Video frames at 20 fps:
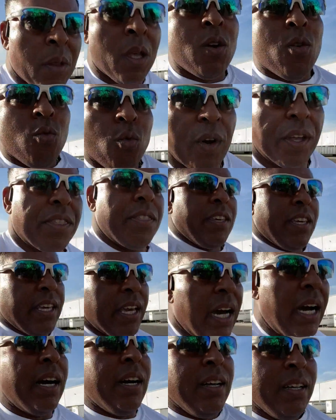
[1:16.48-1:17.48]
with
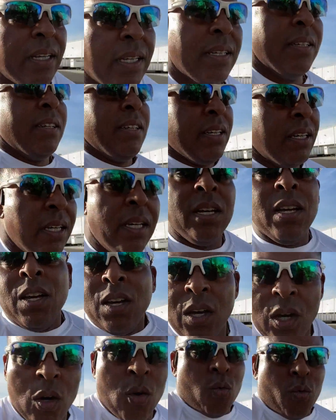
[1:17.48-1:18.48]

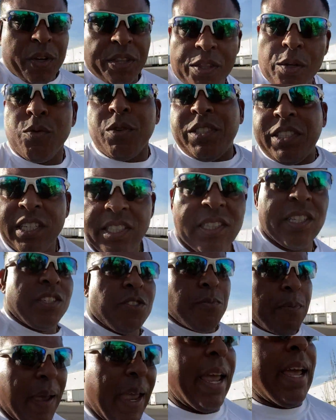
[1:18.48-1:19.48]
the resistance
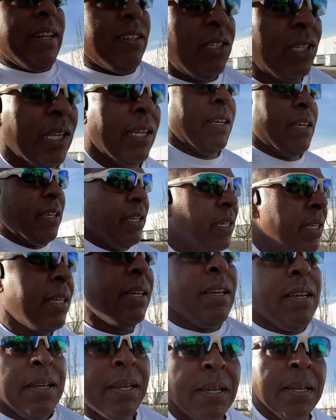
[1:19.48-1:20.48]
bands,
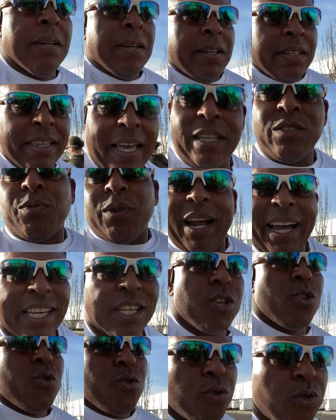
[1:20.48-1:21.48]
that's what I
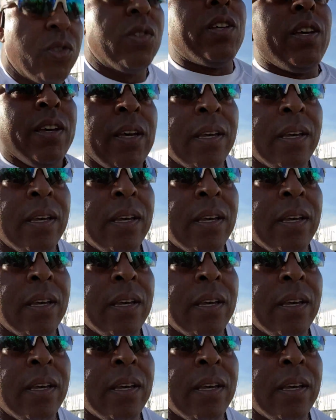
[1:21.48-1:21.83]
used.